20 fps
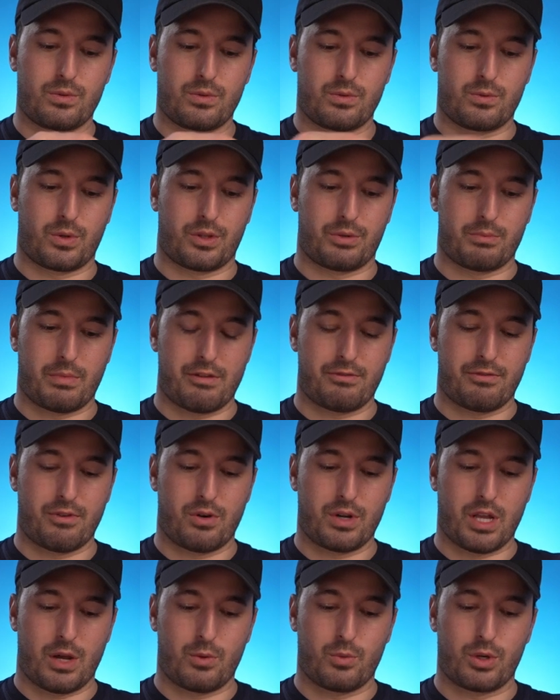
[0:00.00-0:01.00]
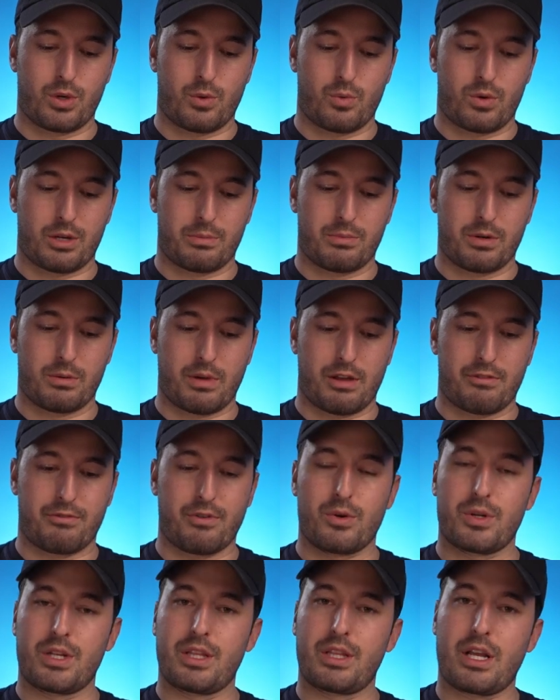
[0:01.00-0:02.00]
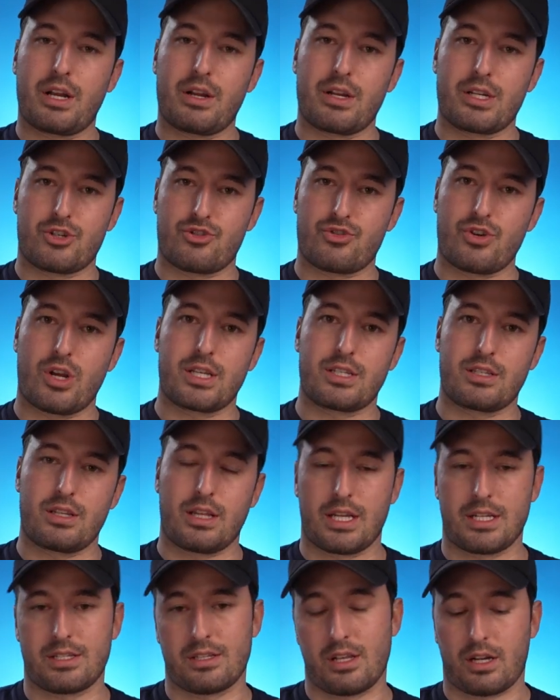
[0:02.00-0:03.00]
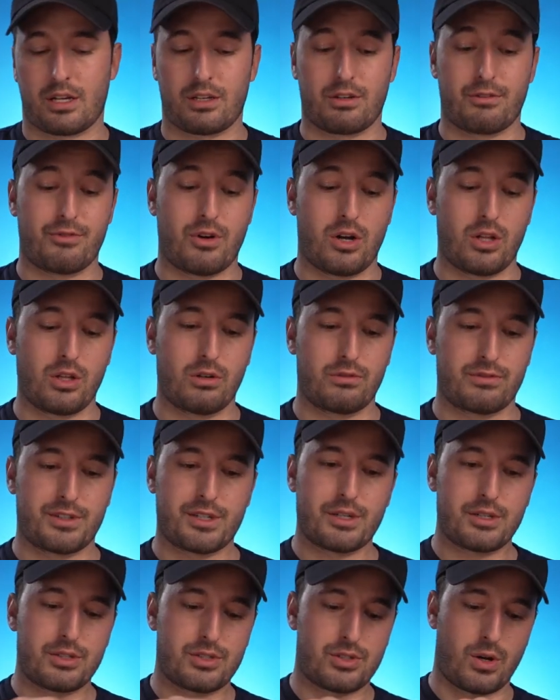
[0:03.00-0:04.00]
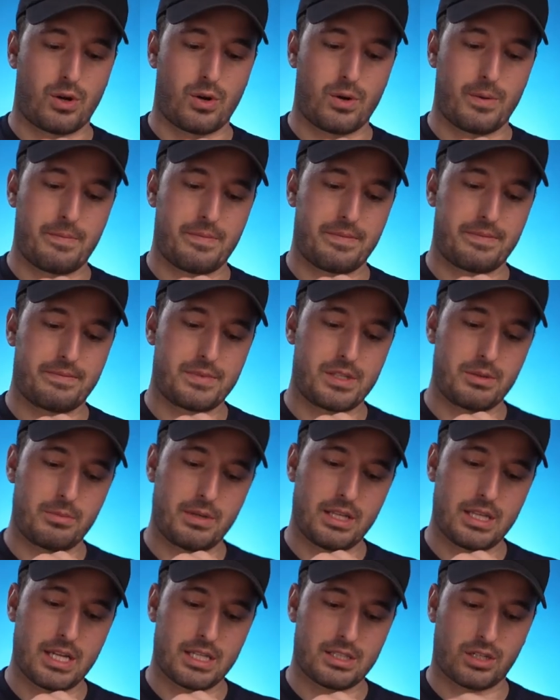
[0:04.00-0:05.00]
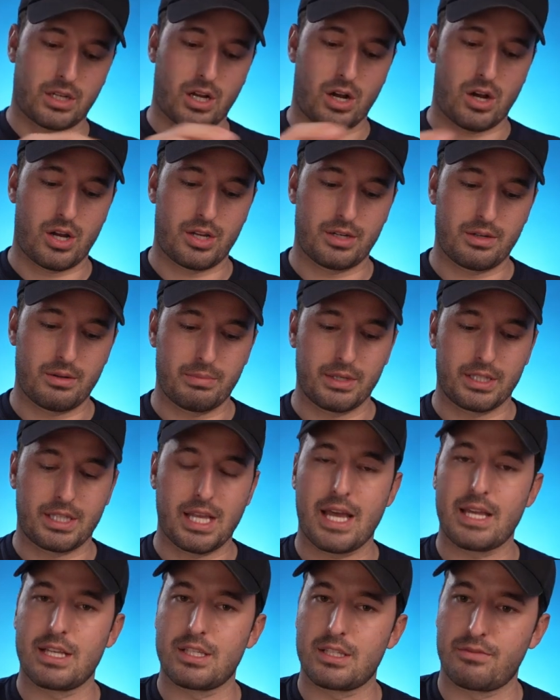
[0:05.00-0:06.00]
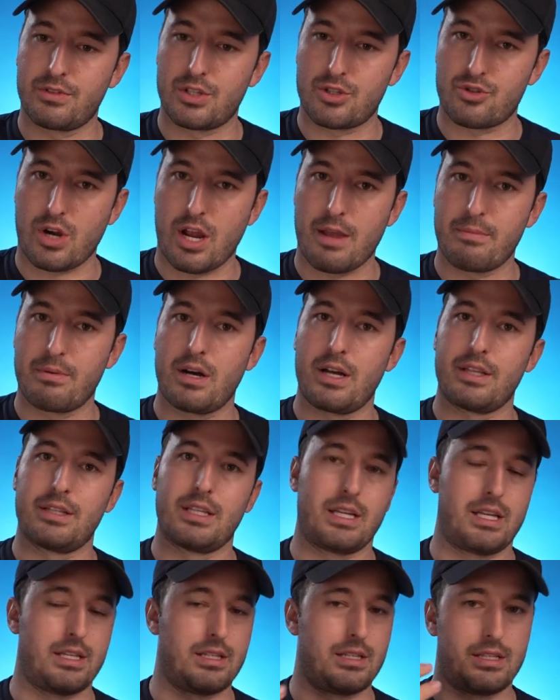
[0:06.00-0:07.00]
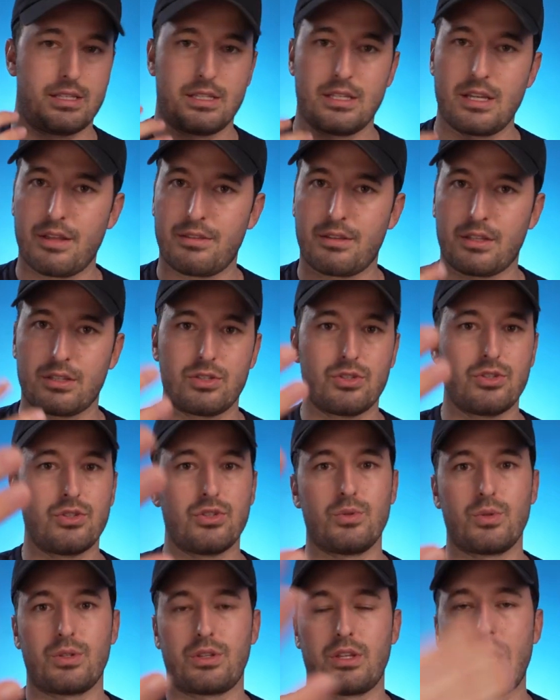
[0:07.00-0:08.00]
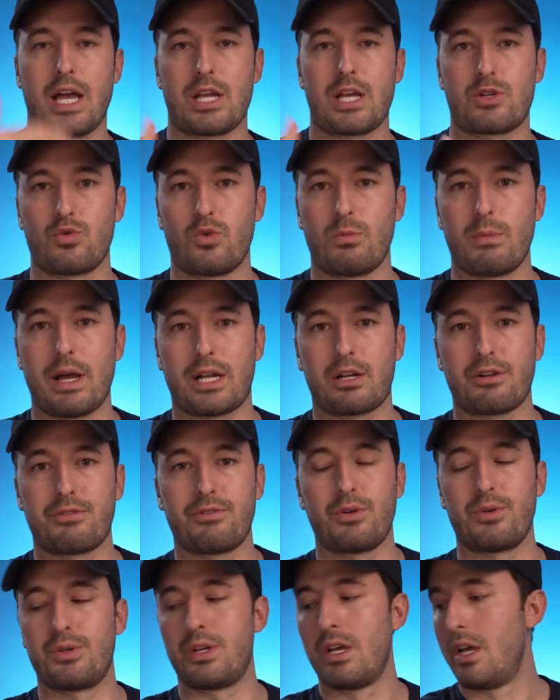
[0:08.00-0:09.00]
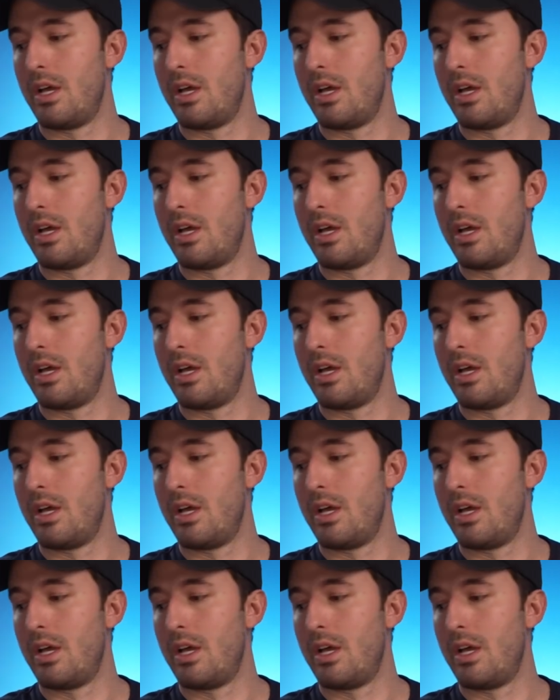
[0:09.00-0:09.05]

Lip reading: with my phone. I wouldn't want to put my phone in there and trust that it's not going to fall over. So to me, that's a con, but that is of the tripod. That has nothing to do with the actual microphone.